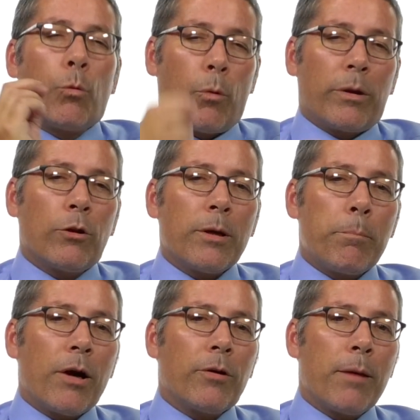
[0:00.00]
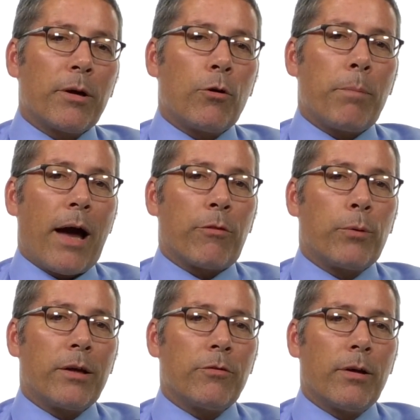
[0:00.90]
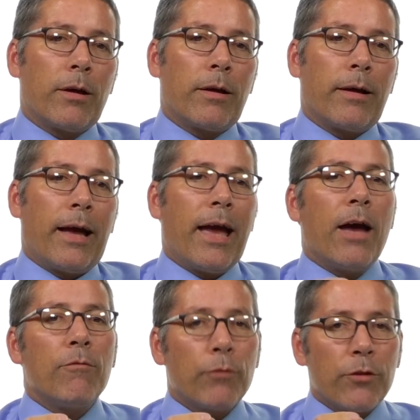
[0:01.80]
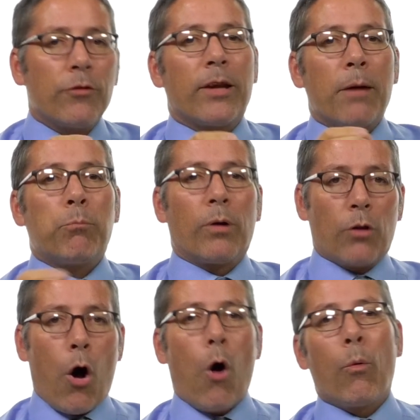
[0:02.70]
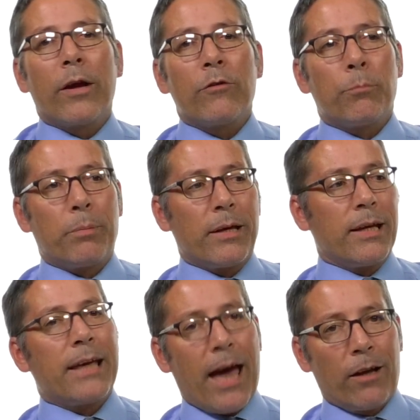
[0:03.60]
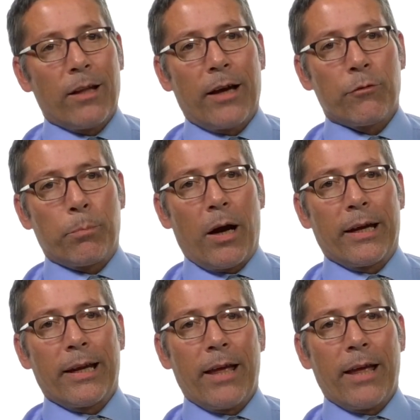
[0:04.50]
When we look at biochemical pathways, every step will always be catalyzed by an